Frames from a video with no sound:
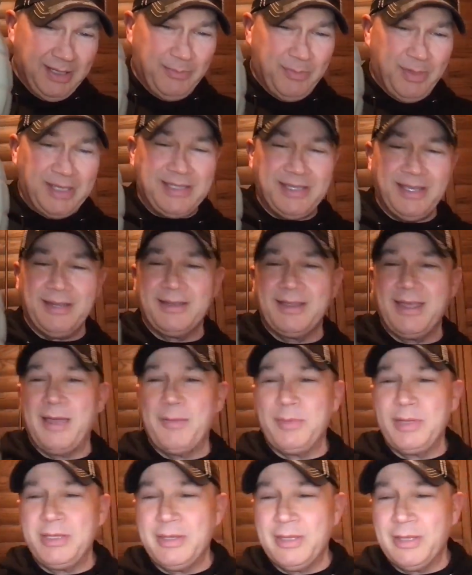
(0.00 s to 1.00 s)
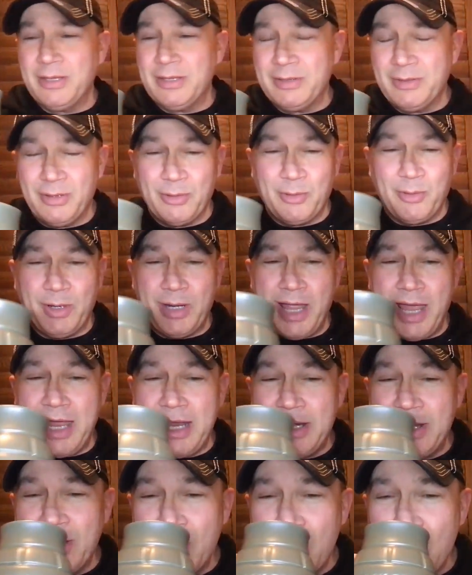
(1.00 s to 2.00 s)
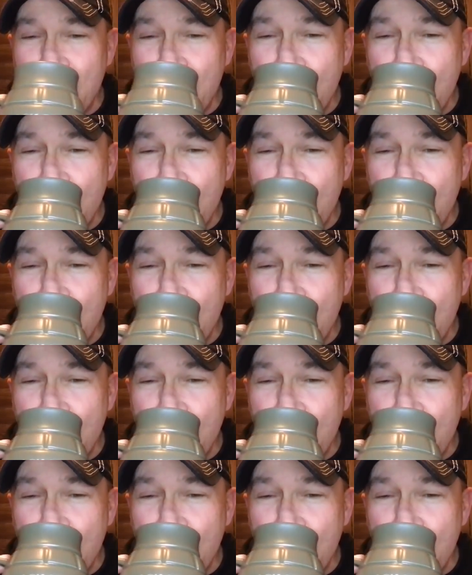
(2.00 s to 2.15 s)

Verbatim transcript: that my son got me, the the grenade.